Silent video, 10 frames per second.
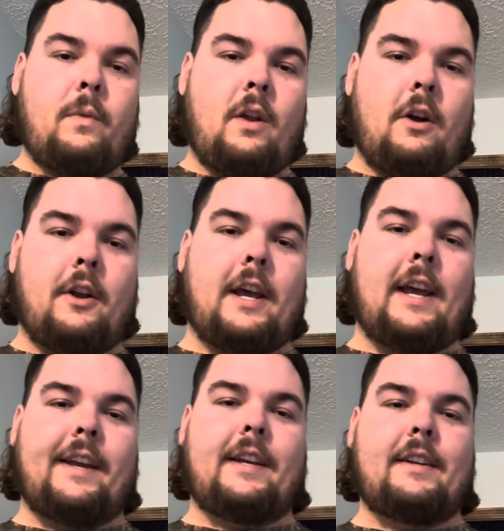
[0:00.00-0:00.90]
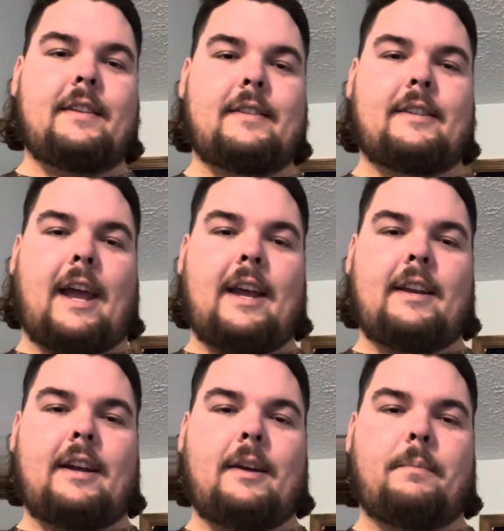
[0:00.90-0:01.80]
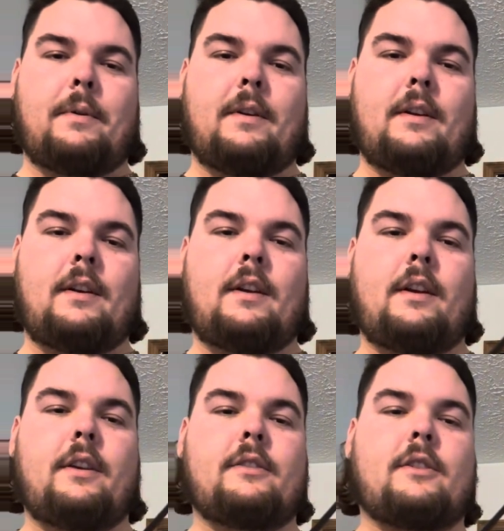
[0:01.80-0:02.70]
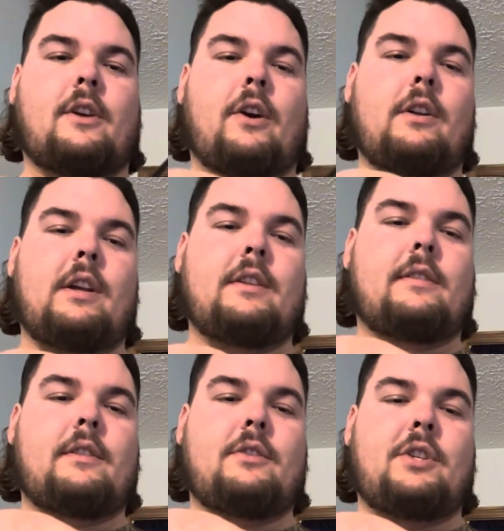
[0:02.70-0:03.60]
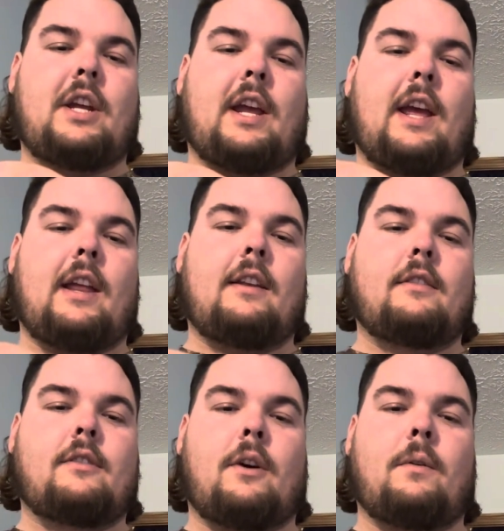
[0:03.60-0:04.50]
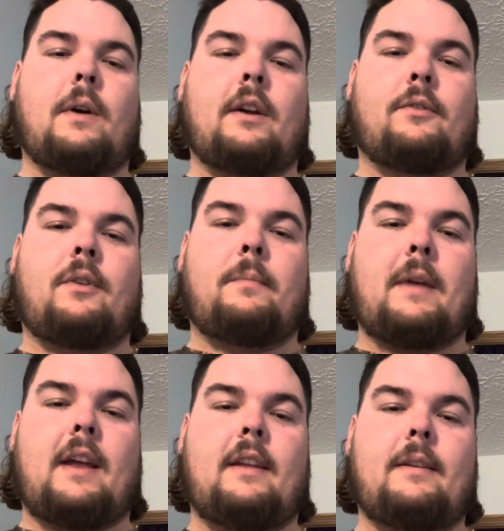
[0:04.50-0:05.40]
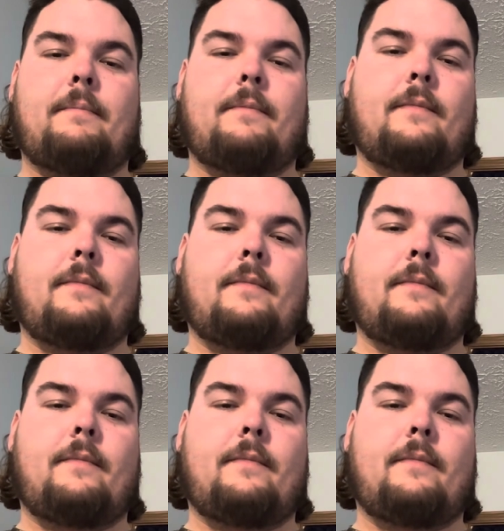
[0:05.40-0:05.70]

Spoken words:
on a stand-up skirtless jig head. So I'll trim that up,